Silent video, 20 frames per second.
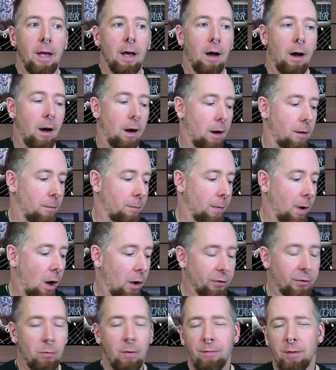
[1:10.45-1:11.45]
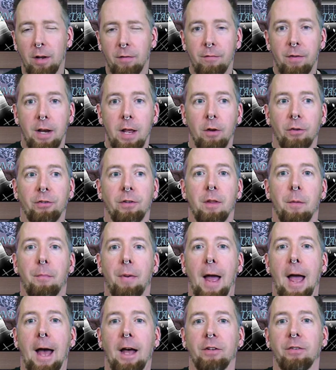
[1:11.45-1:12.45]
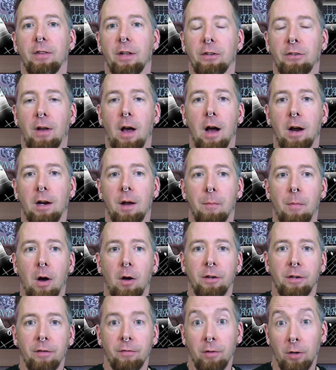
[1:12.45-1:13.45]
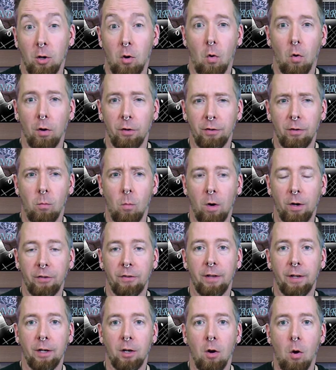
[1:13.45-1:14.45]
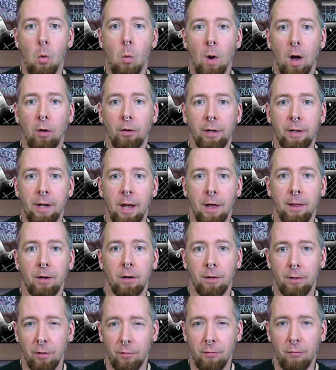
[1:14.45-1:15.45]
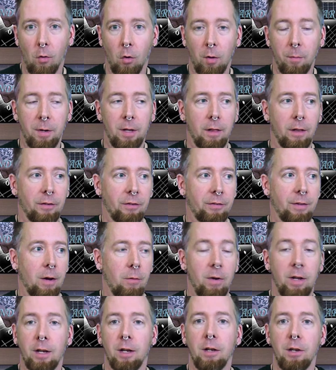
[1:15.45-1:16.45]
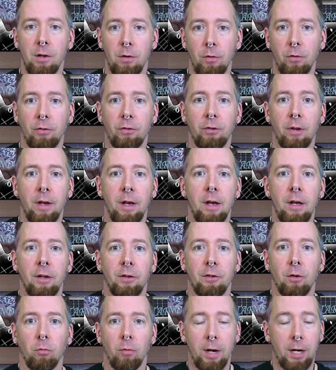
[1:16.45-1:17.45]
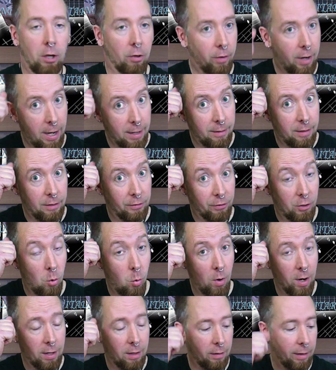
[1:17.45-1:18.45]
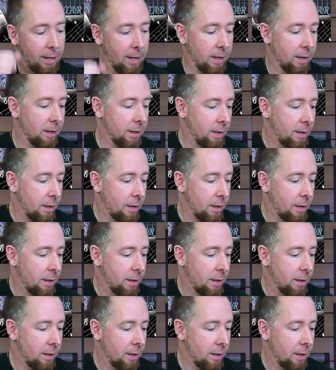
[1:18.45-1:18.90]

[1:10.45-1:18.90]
Also, we've done videos in the past that talk about different chords and ones that go well together and the formulas that we can use to recreate these quickly.